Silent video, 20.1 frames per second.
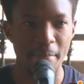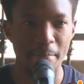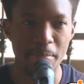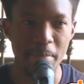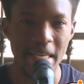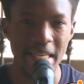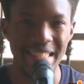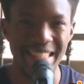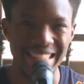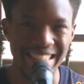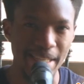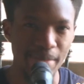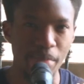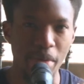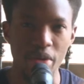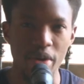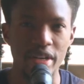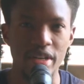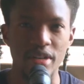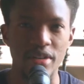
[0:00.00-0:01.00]
being
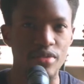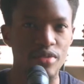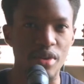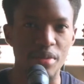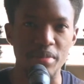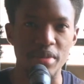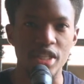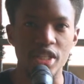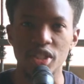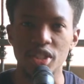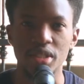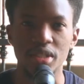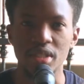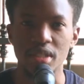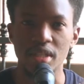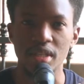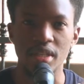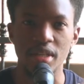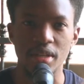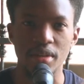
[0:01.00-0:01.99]
separated from his
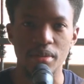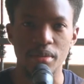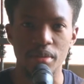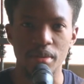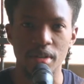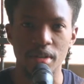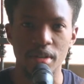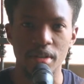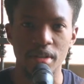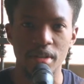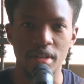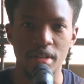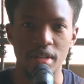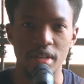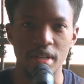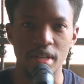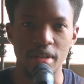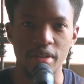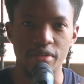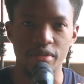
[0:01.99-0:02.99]

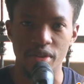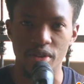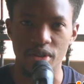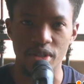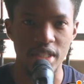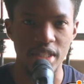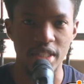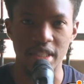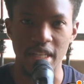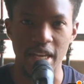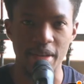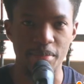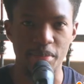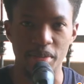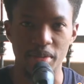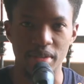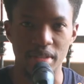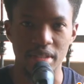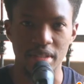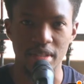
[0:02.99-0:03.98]
fellow
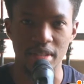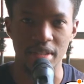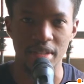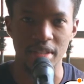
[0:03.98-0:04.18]
disciples.